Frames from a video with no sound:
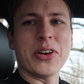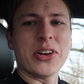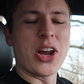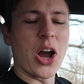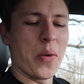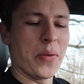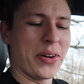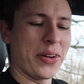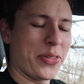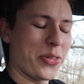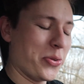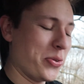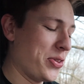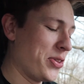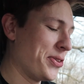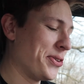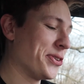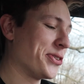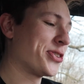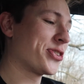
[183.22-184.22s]
going through
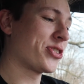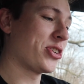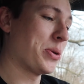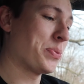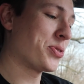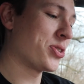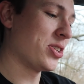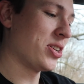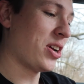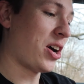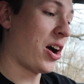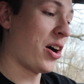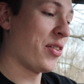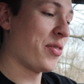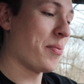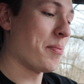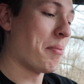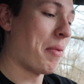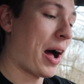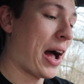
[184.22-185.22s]
the description of
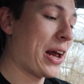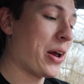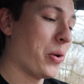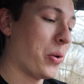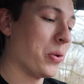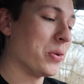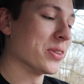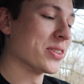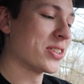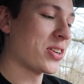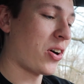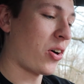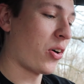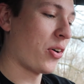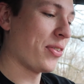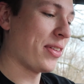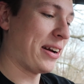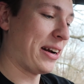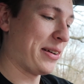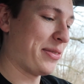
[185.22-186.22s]
my old
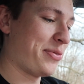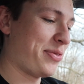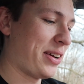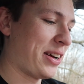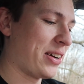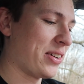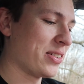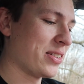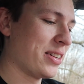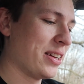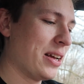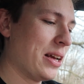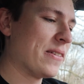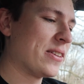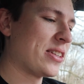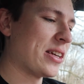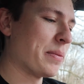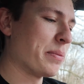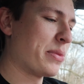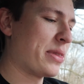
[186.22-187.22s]
car that I found,
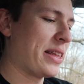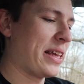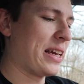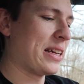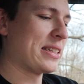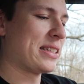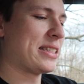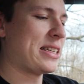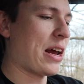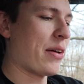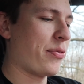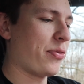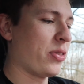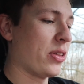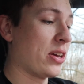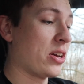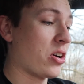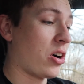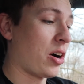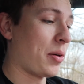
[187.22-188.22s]
some things
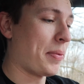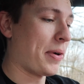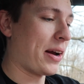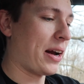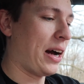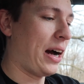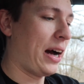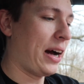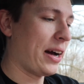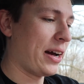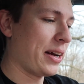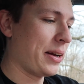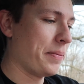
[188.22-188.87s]
definitely caught my eye.